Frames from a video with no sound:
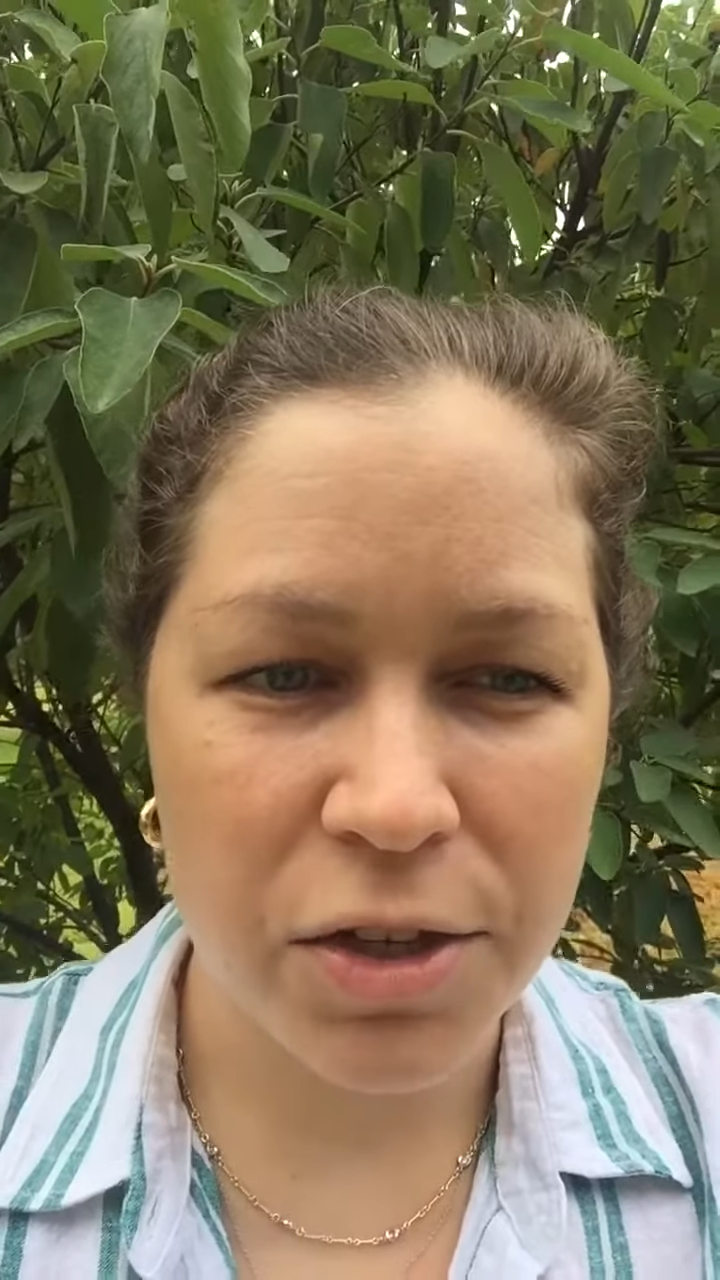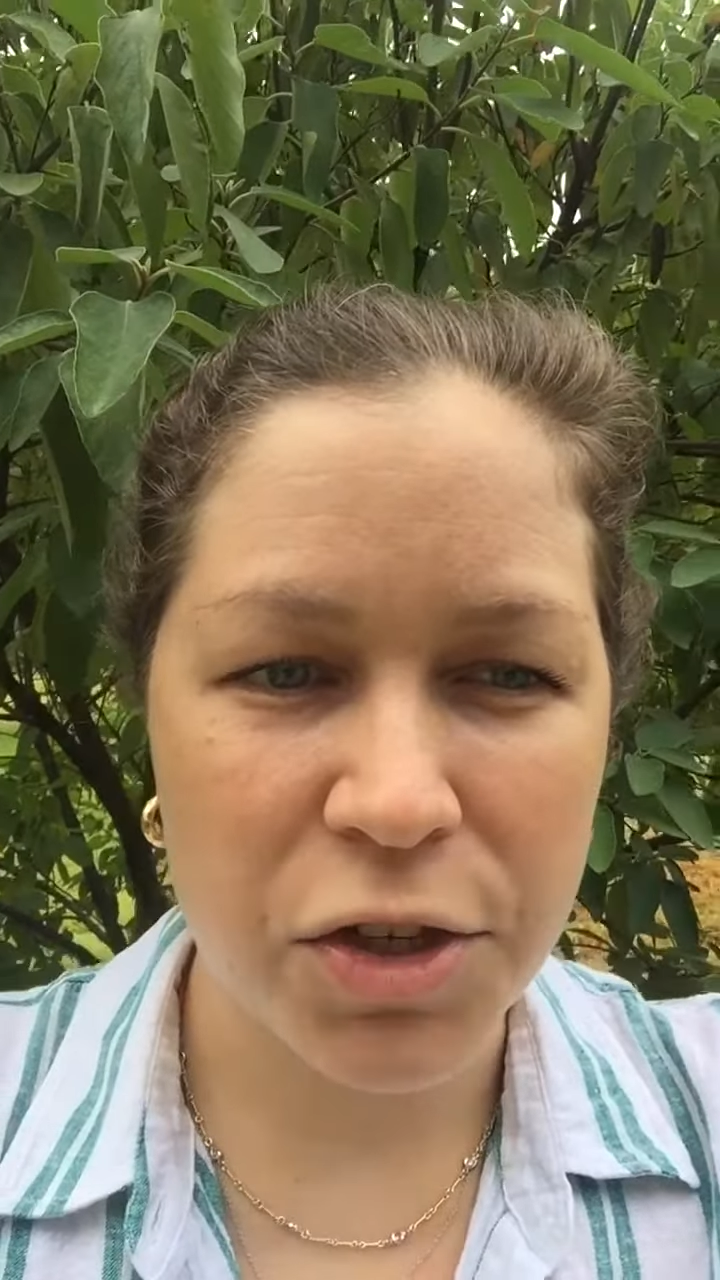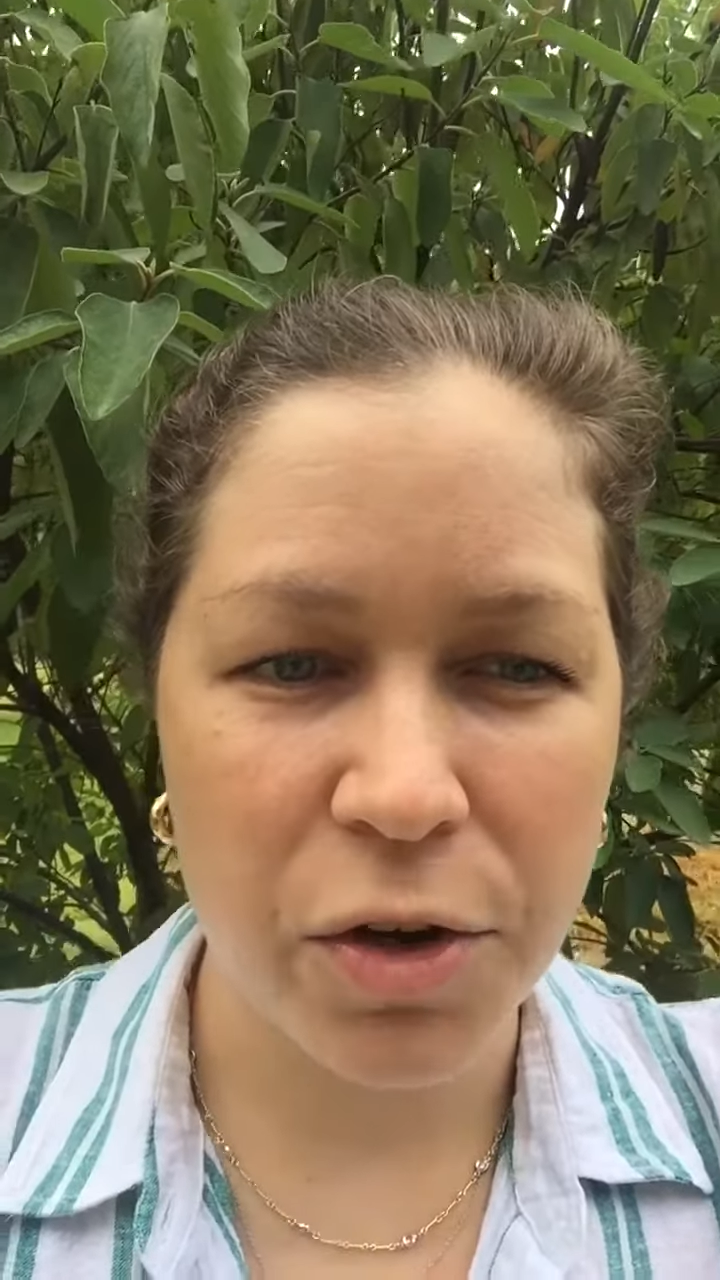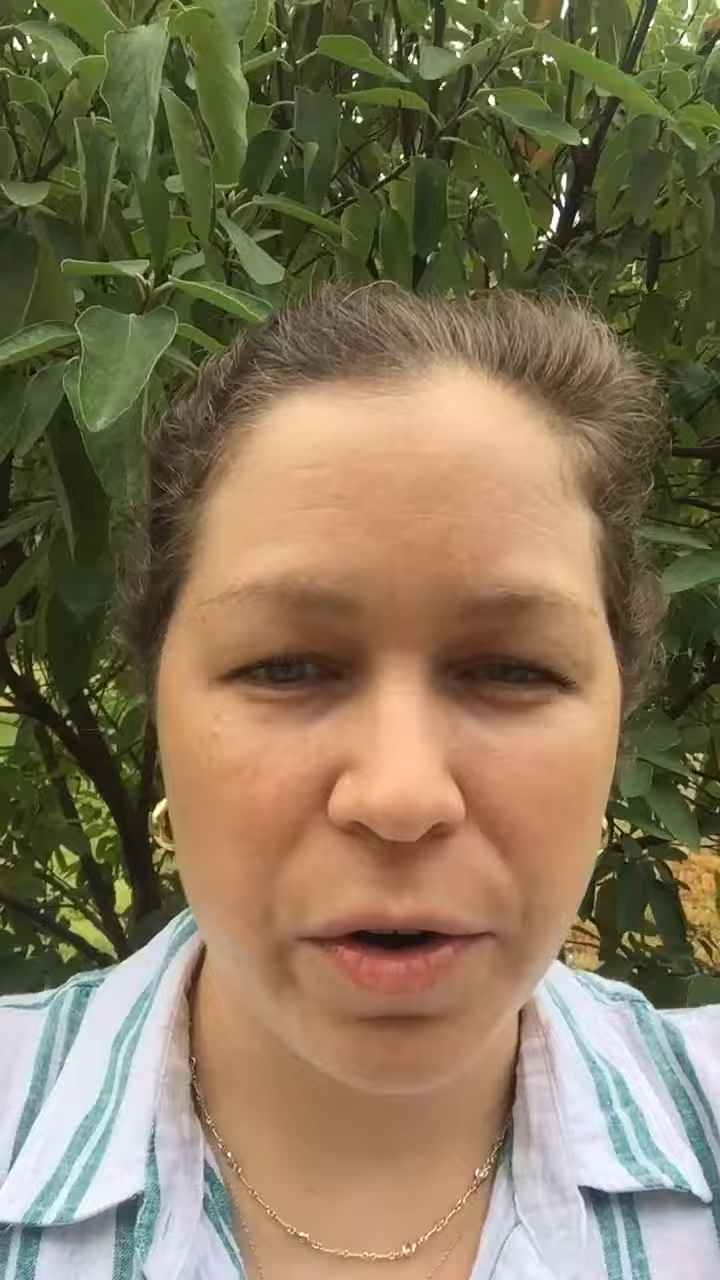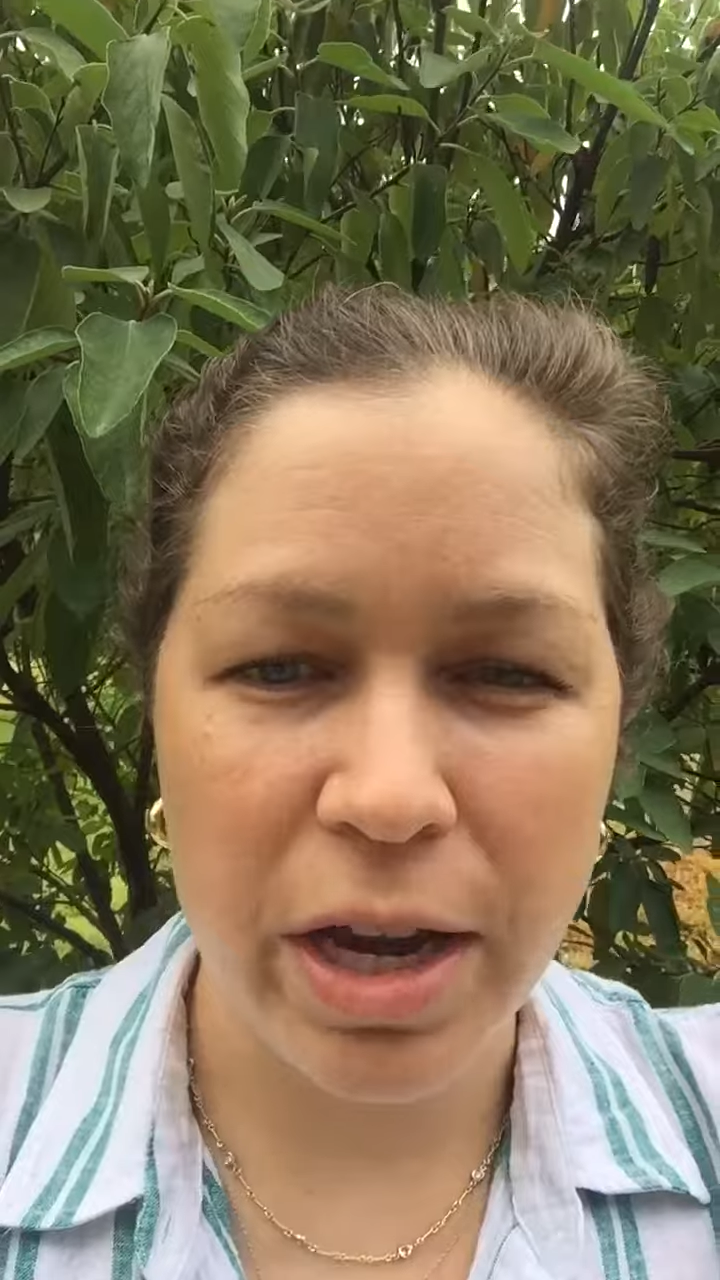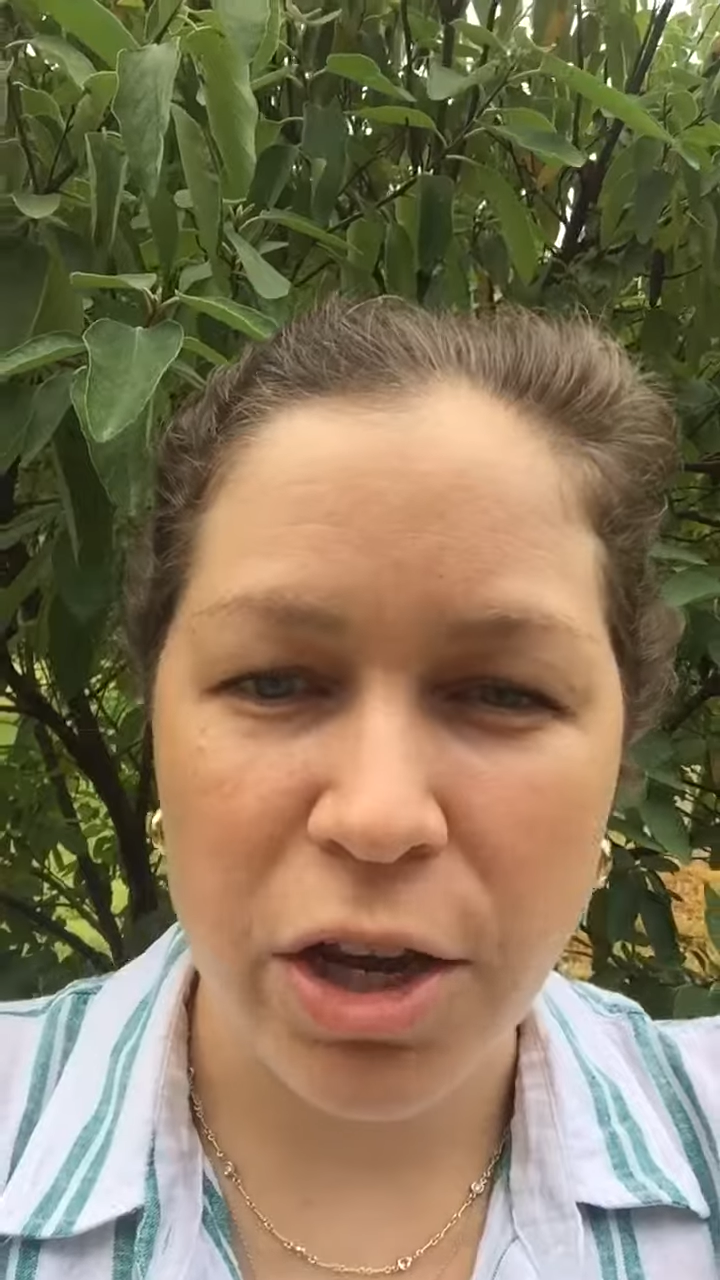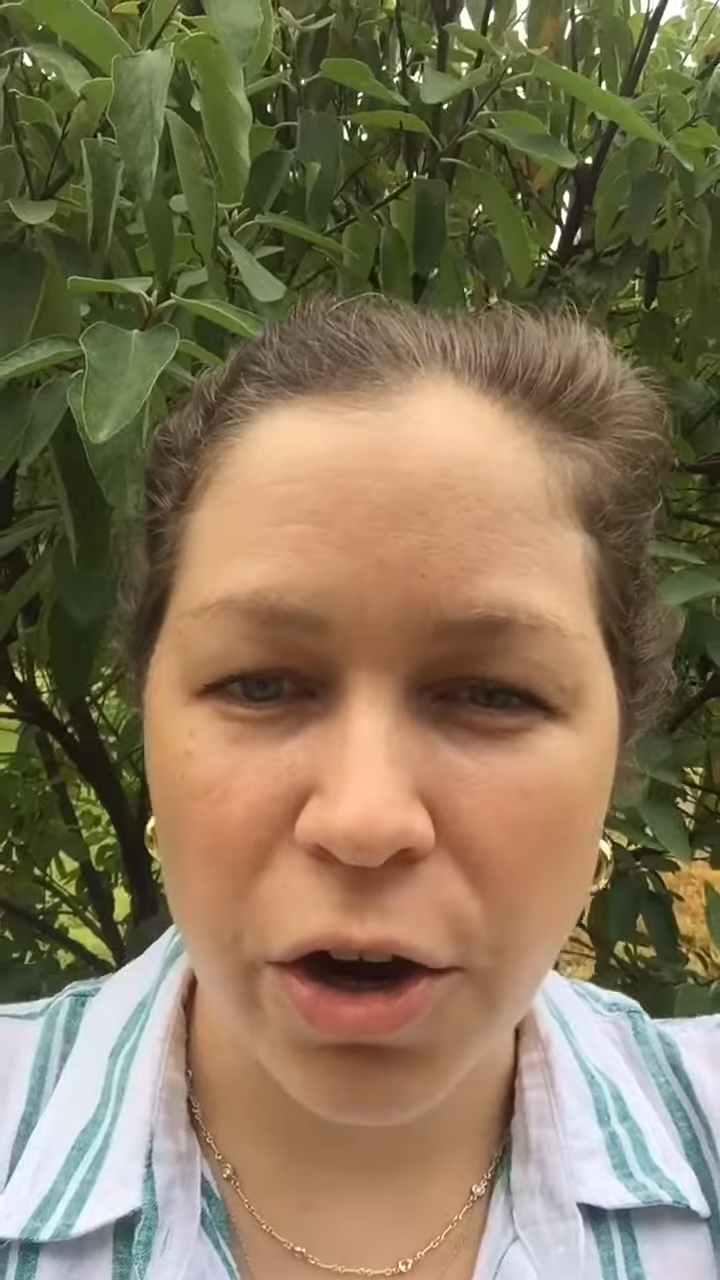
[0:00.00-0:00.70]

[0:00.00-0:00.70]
stirring